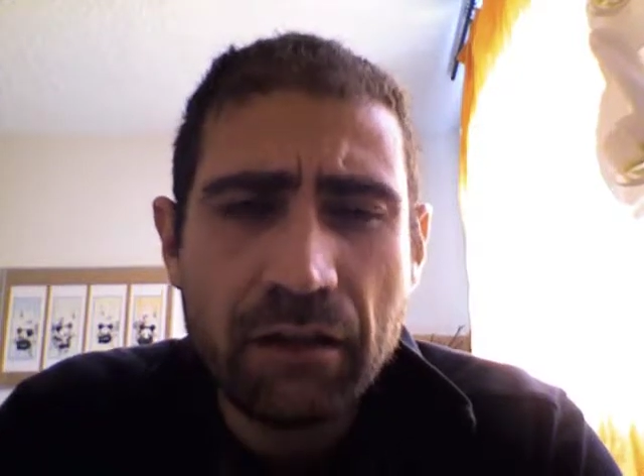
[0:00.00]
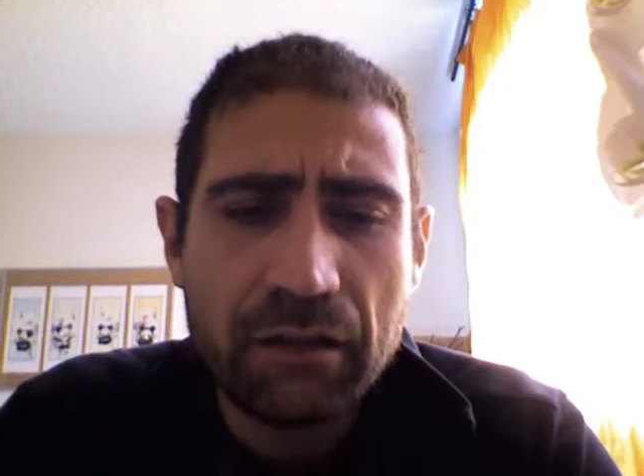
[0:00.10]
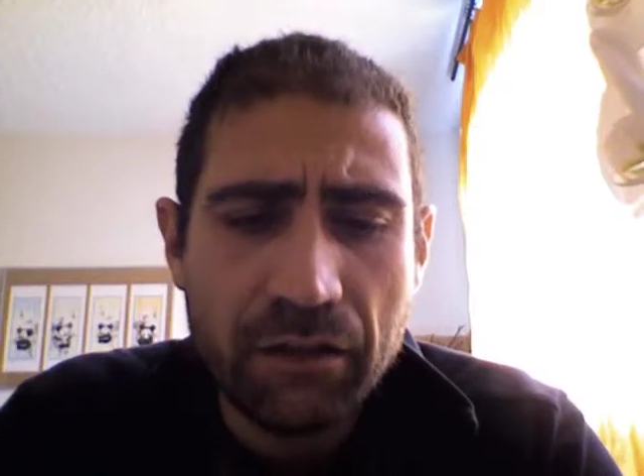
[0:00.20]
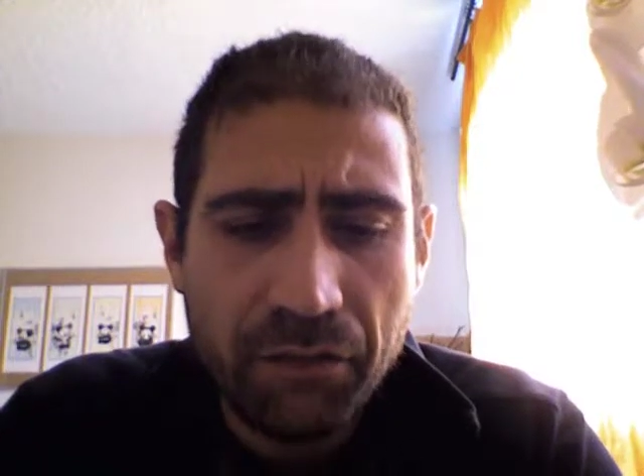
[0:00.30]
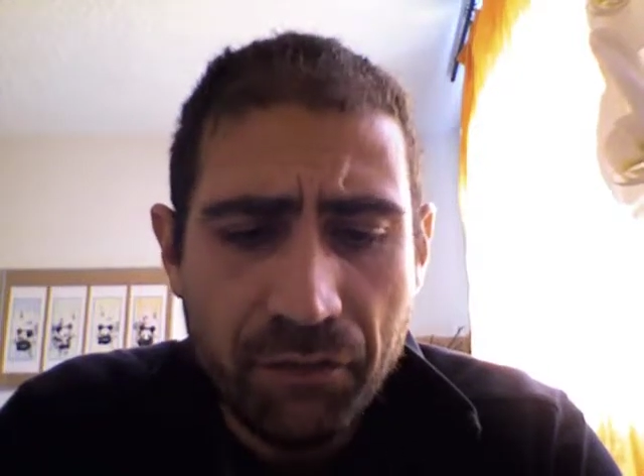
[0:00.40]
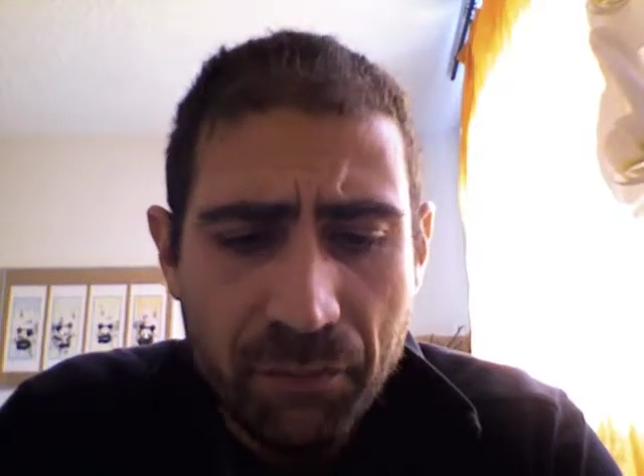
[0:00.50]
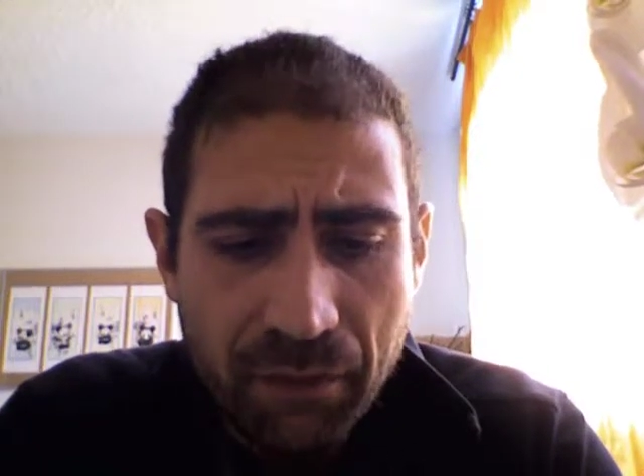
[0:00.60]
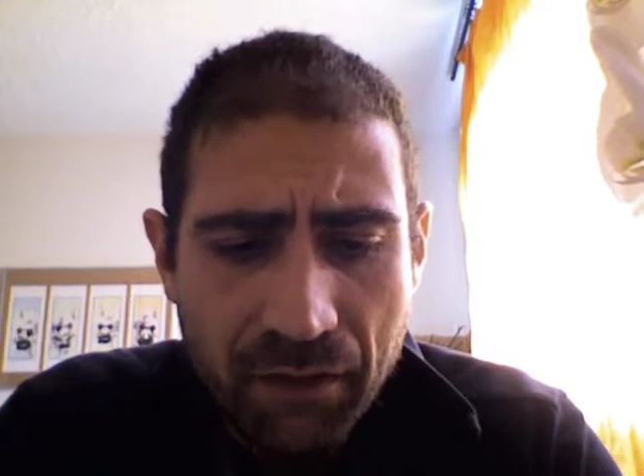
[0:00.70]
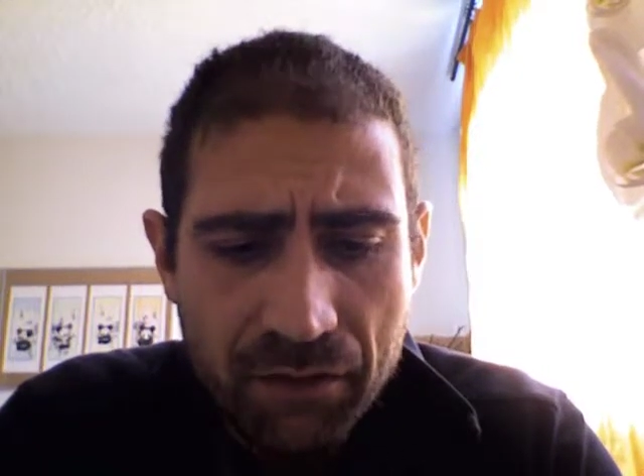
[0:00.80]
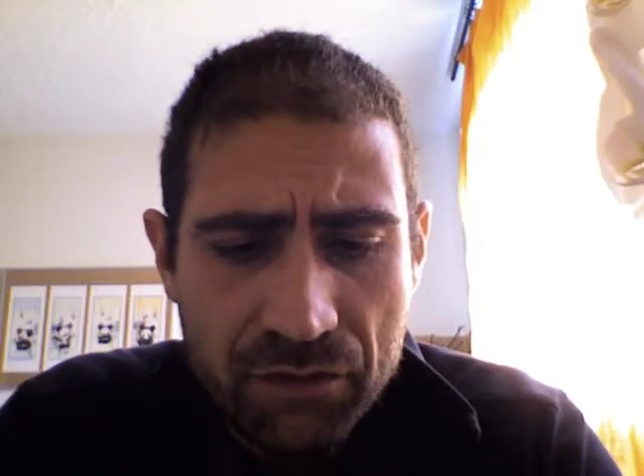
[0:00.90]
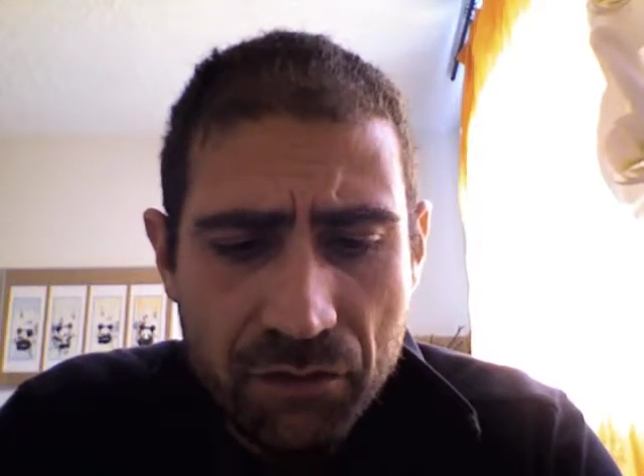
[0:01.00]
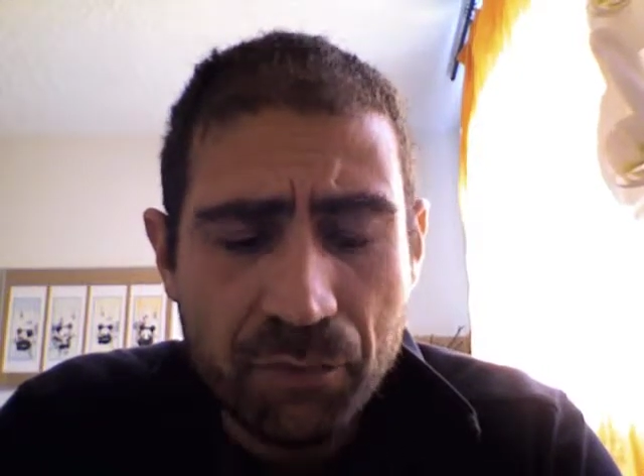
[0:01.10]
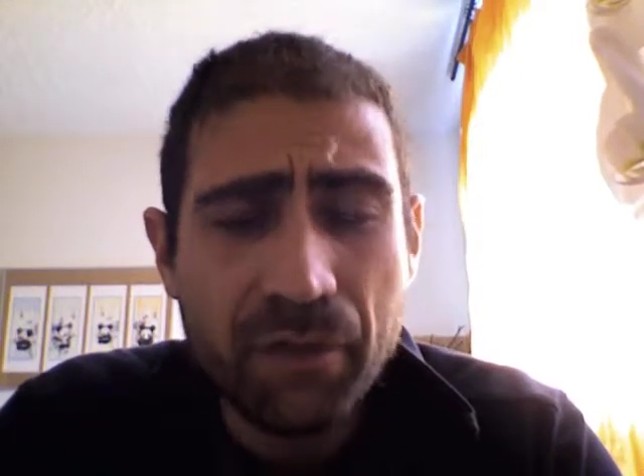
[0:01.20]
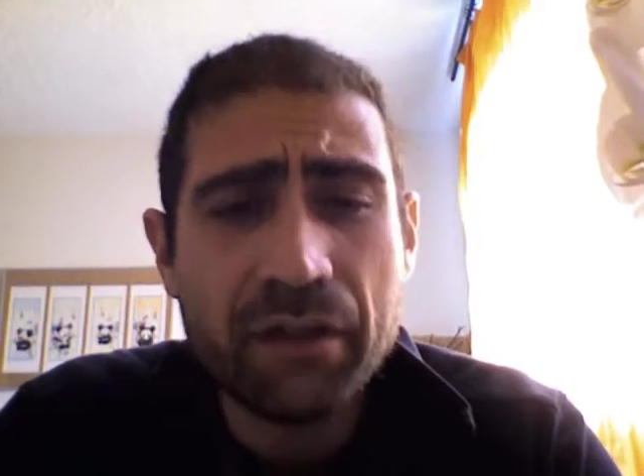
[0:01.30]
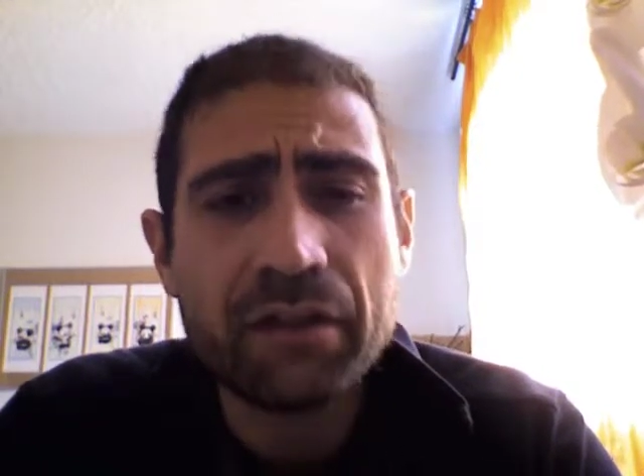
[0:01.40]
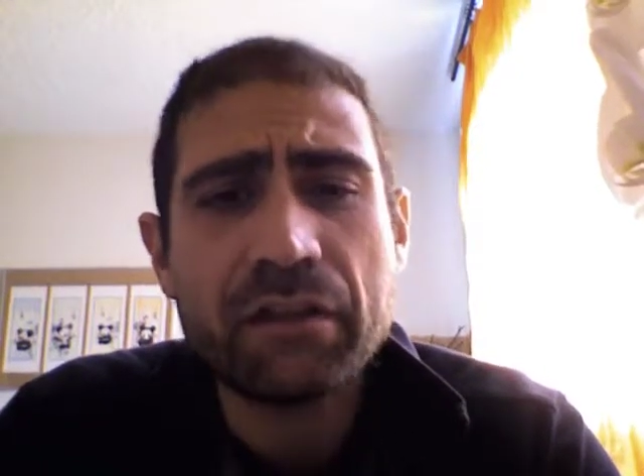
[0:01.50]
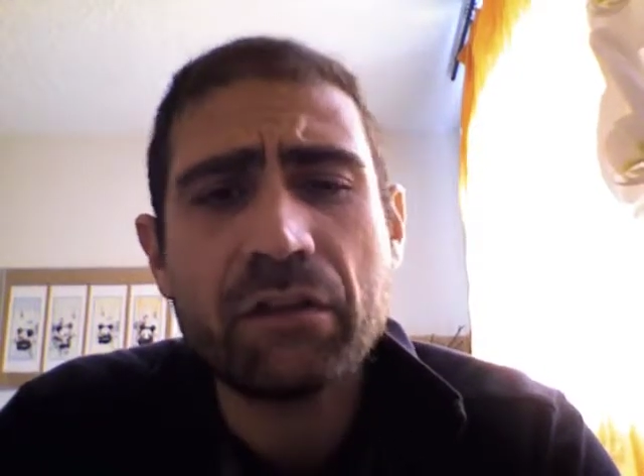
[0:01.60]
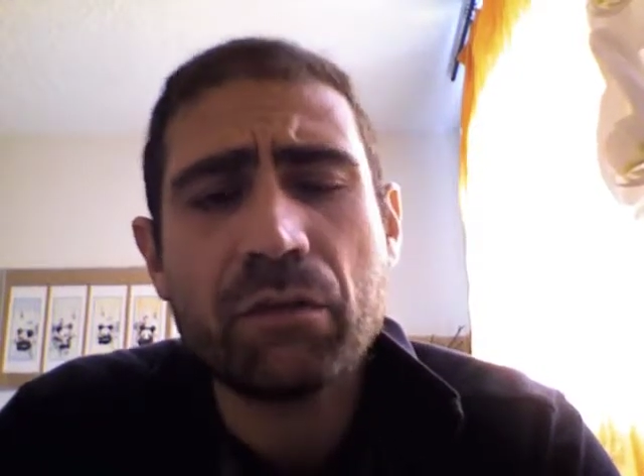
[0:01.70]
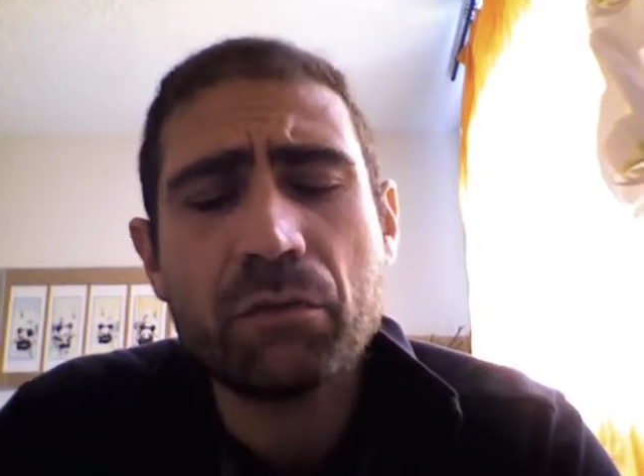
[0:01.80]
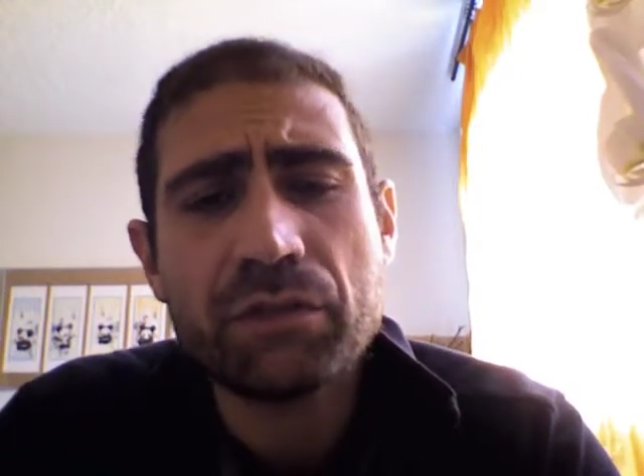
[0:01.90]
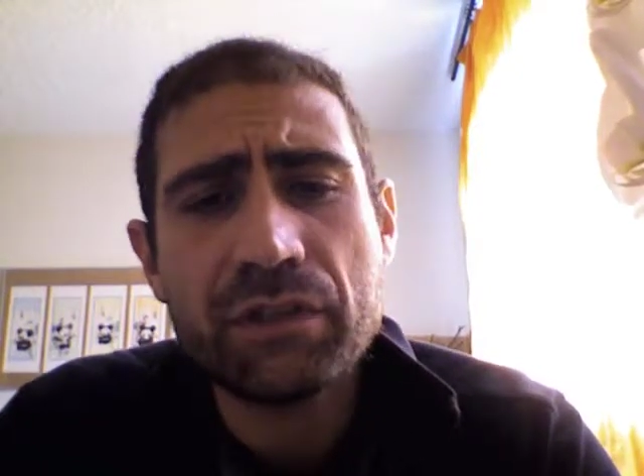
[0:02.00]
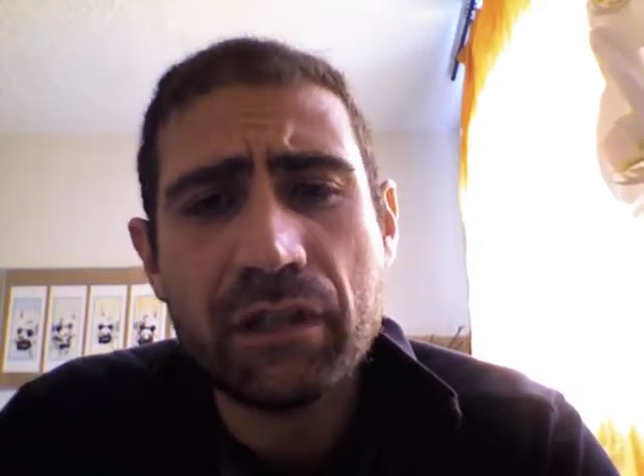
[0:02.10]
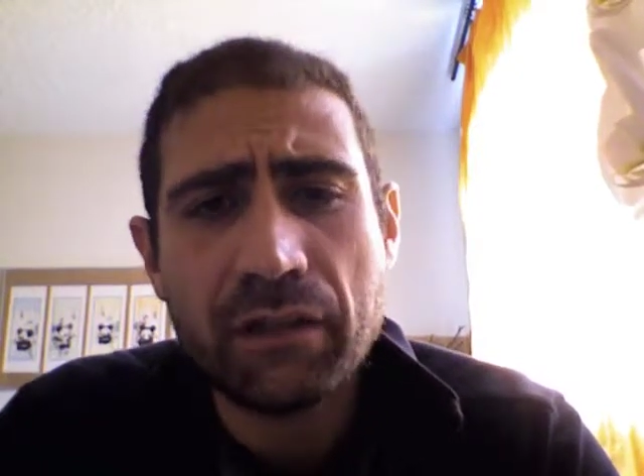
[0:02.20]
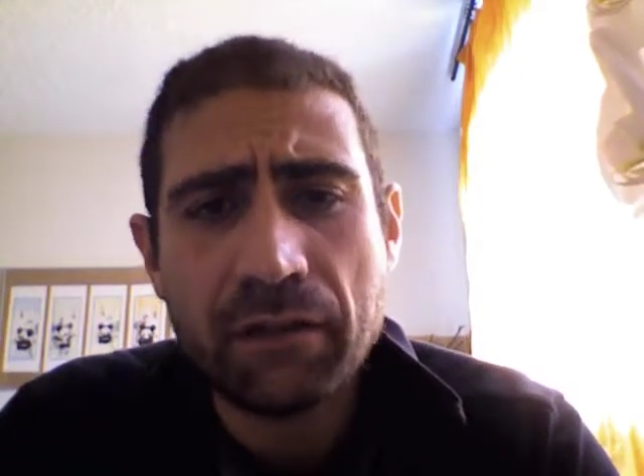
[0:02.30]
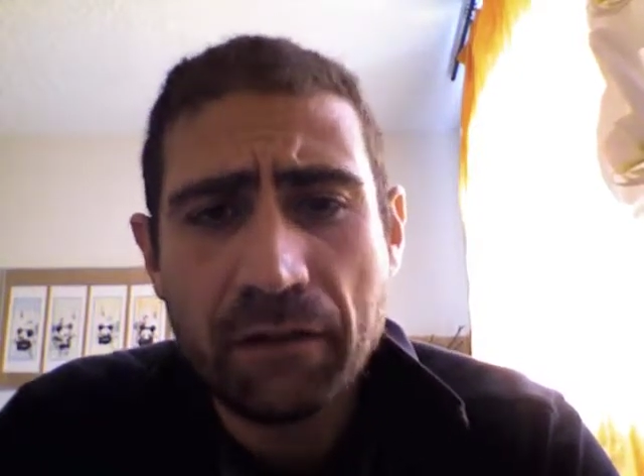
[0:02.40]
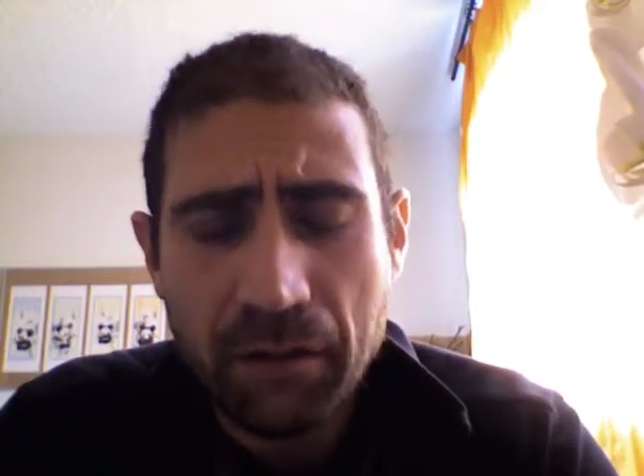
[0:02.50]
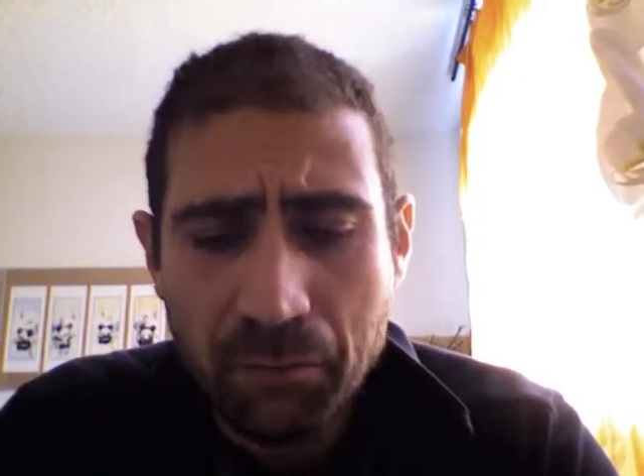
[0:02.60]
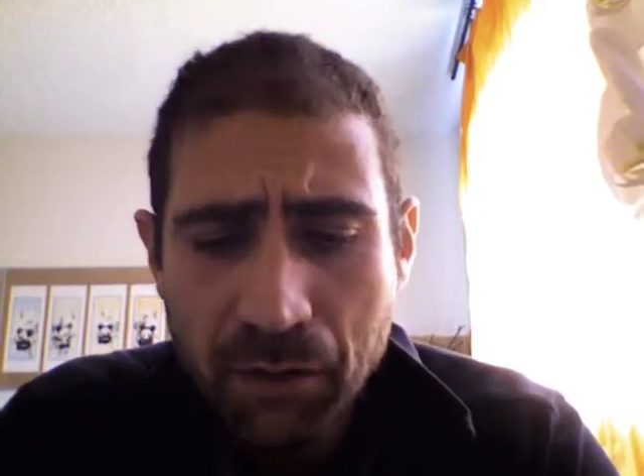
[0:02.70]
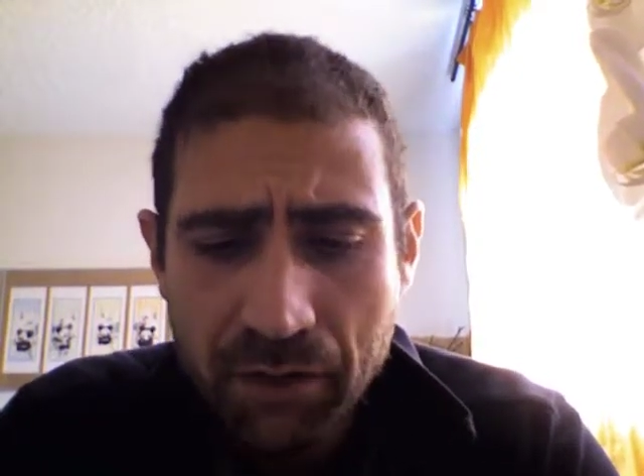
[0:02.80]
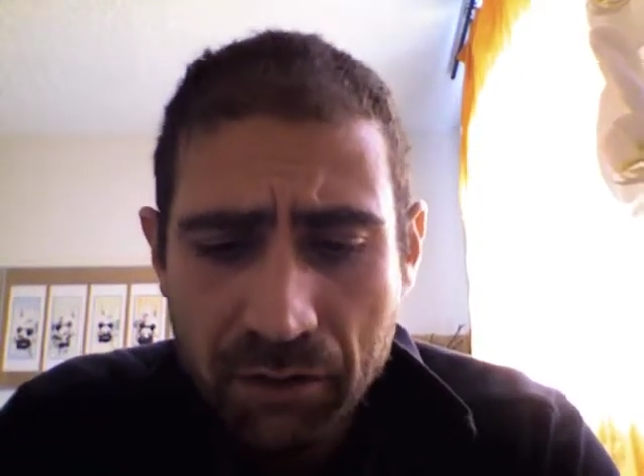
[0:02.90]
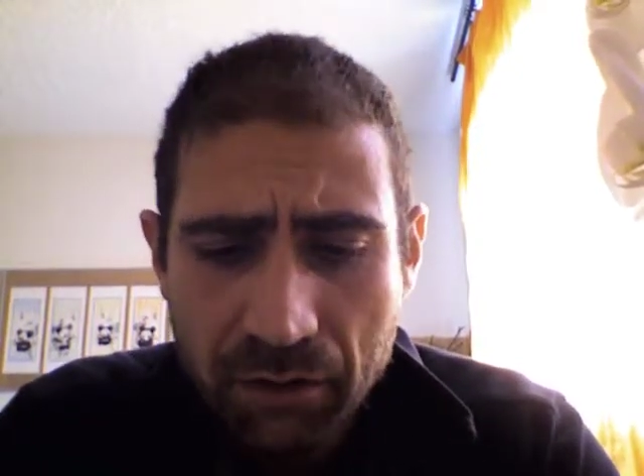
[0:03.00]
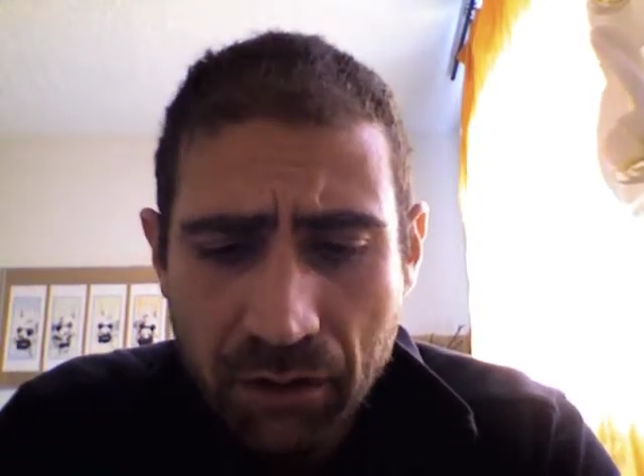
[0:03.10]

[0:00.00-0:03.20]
in the three methods of prayer was saying about